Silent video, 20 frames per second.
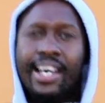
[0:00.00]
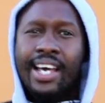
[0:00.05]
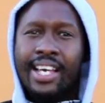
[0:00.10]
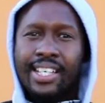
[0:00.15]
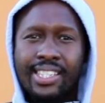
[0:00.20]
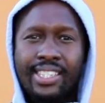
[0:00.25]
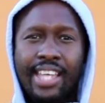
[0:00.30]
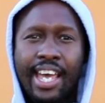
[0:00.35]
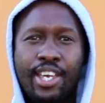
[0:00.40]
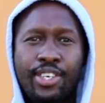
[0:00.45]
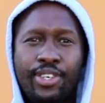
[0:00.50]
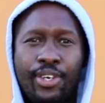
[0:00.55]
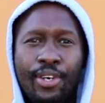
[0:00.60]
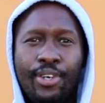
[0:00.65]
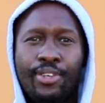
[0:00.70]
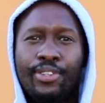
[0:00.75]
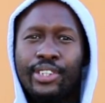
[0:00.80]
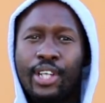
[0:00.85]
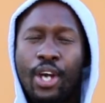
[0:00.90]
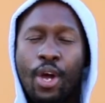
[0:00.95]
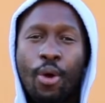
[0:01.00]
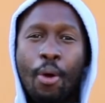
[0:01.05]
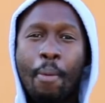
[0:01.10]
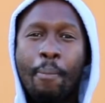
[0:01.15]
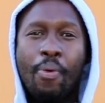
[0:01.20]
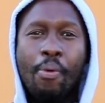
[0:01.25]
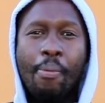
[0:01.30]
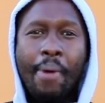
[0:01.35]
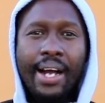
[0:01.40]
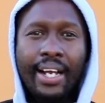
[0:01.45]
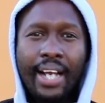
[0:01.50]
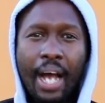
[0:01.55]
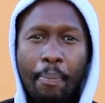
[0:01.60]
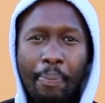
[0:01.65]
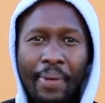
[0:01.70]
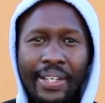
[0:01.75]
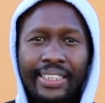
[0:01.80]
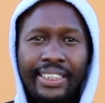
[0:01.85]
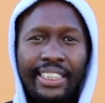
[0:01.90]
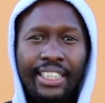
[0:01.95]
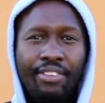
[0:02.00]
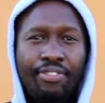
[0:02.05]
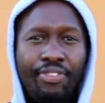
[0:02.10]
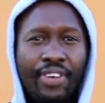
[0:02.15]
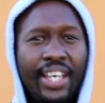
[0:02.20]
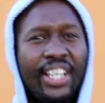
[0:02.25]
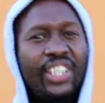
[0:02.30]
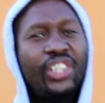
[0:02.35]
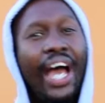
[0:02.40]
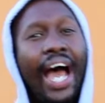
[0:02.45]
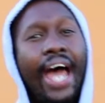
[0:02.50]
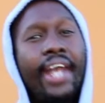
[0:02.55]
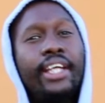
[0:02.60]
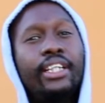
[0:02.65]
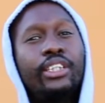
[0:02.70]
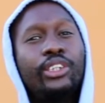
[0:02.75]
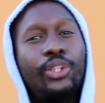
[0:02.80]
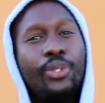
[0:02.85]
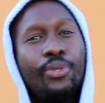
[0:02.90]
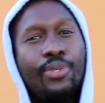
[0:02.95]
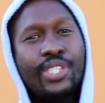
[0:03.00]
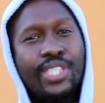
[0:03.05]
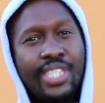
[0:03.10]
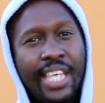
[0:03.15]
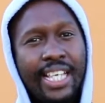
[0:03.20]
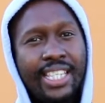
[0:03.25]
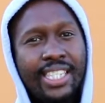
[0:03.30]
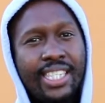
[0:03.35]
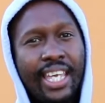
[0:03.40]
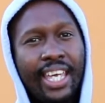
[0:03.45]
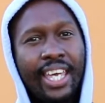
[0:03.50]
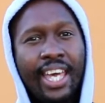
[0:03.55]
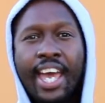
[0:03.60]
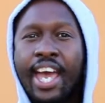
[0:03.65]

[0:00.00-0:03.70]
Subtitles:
Stay tuned. Lumpuma Kappa TV, channel 260.